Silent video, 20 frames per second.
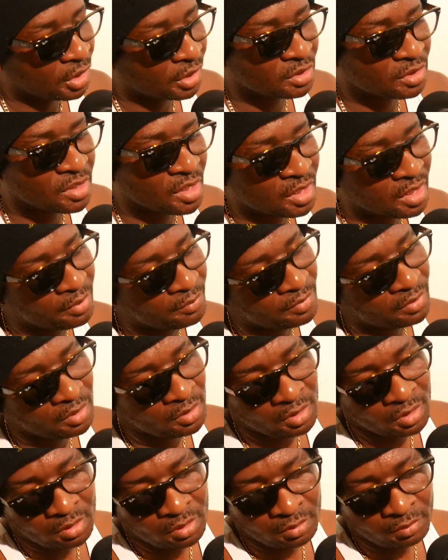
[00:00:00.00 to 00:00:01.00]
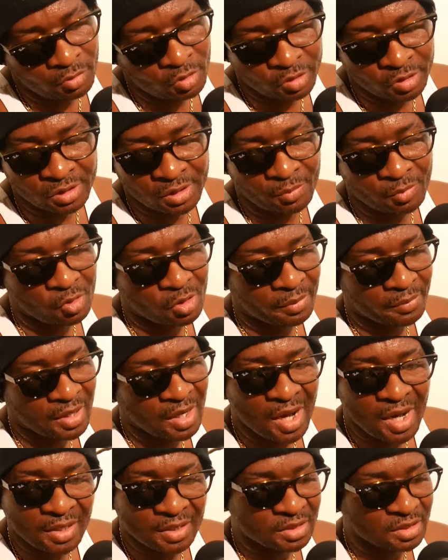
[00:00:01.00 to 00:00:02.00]
but at the time, me used to say, boy, I
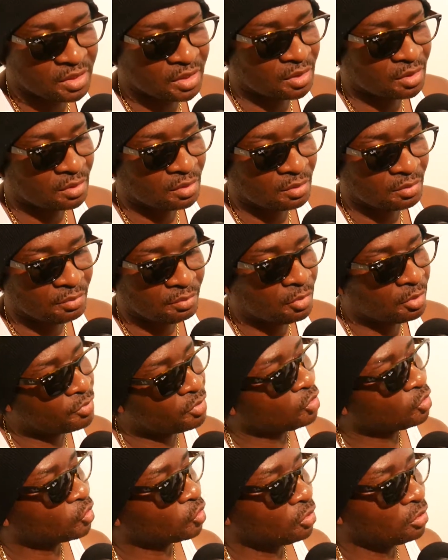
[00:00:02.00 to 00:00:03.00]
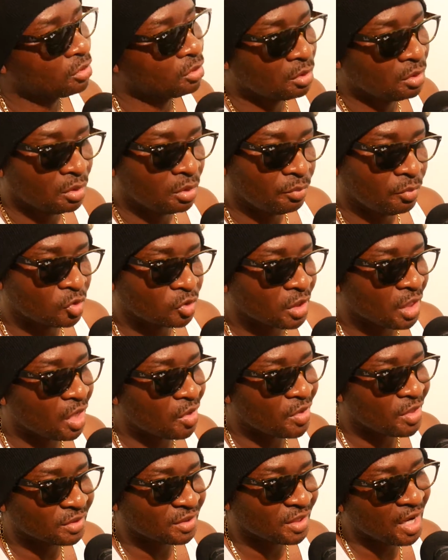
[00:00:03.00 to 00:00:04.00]
can't sing, but me also
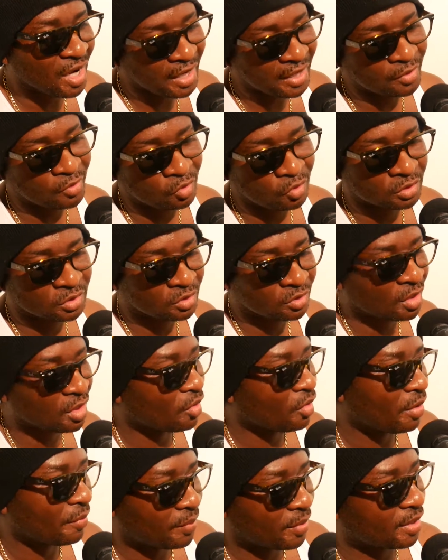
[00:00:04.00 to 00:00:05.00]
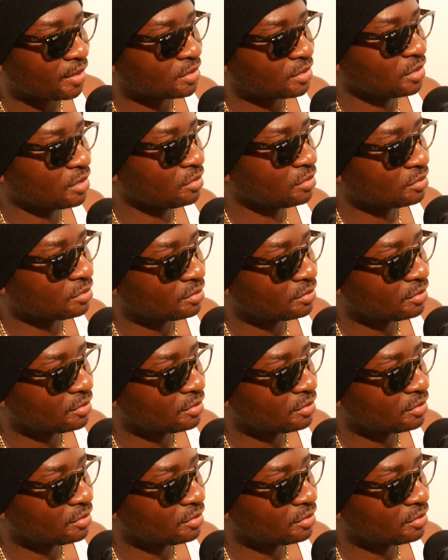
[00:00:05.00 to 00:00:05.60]
always hide out and go a party, you know.